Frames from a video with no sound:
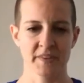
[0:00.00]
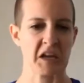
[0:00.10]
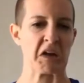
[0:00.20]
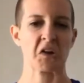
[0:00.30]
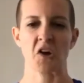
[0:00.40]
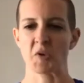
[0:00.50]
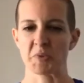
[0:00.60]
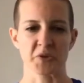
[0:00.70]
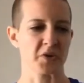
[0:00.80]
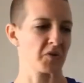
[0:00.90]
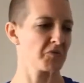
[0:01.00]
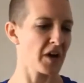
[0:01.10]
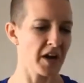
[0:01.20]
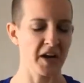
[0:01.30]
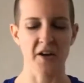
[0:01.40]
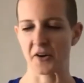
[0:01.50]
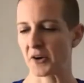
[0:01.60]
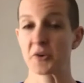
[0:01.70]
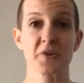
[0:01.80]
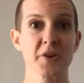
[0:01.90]
a carpet or a rug, or
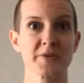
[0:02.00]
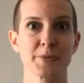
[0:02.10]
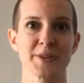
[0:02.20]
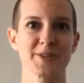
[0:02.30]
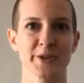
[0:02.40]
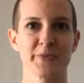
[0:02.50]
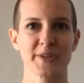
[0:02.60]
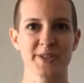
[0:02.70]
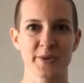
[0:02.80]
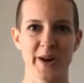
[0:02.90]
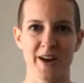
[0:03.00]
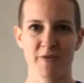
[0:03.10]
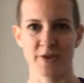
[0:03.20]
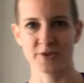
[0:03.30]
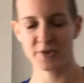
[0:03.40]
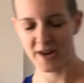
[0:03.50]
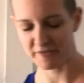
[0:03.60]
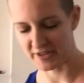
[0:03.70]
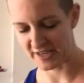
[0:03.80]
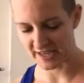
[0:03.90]
who knows what surface you have while
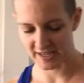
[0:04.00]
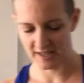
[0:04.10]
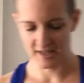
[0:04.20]
traveling.